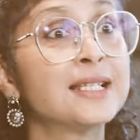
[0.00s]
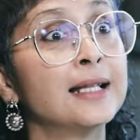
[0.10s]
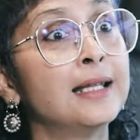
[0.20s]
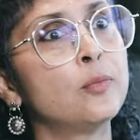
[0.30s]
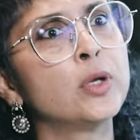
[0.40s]

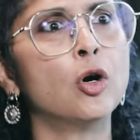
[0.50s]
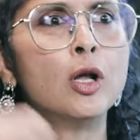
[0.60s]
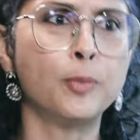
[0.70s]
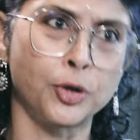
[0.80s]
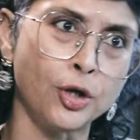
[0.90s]
said that, we
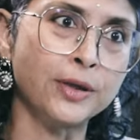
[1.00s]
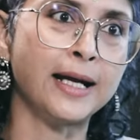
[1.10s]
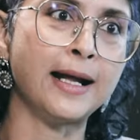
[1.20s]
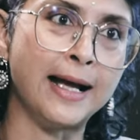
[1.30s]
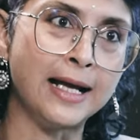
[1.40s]
all put on
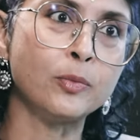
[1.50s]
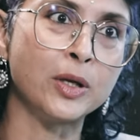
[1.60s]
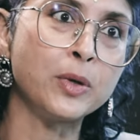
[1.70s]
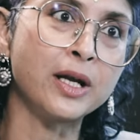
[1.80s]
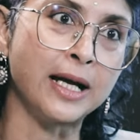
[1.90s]
that hat
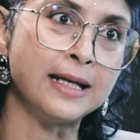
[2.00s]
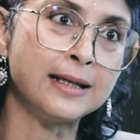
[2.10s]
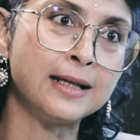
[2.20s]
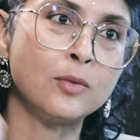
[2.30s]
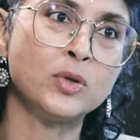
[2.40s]
when we are
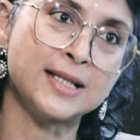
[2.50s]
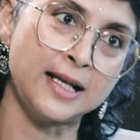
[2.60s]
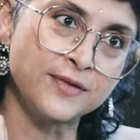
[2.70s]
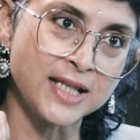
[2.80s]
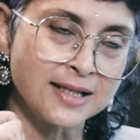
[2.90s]
writing and we
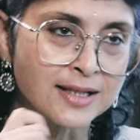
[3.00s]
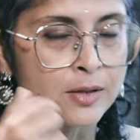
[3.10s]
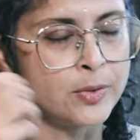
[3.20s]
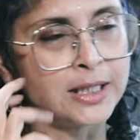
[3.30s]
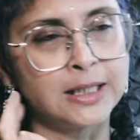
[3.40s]
self-censor
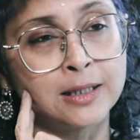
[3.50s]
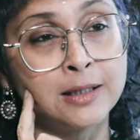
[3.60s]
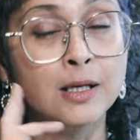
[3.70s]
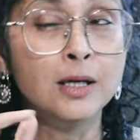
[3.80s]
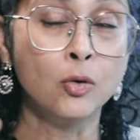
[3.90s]
and we're
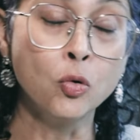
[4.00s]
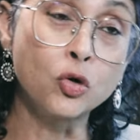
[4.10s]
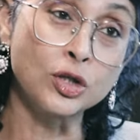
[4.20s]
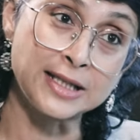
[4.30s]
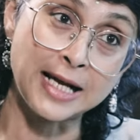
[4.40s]
thinking
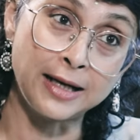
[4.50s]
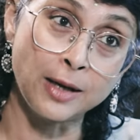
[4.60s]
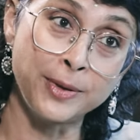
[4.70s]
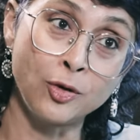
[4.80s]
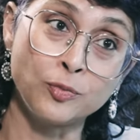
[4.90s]
who could stand
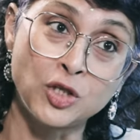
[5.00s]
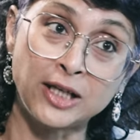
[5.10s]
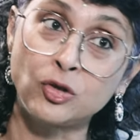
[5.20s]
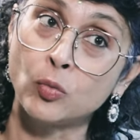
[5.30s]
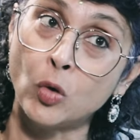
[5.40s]
up and
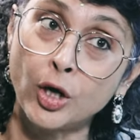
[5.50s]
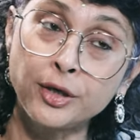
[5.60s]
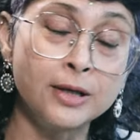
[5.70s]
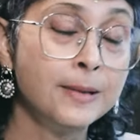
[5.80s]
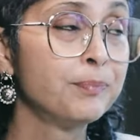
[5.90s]
object to
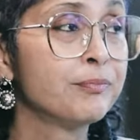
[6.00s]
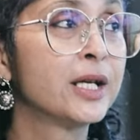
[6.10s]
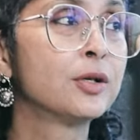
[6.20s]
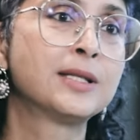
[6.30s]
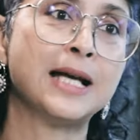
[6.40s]
what,
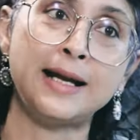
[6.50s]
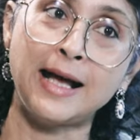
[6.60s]
because that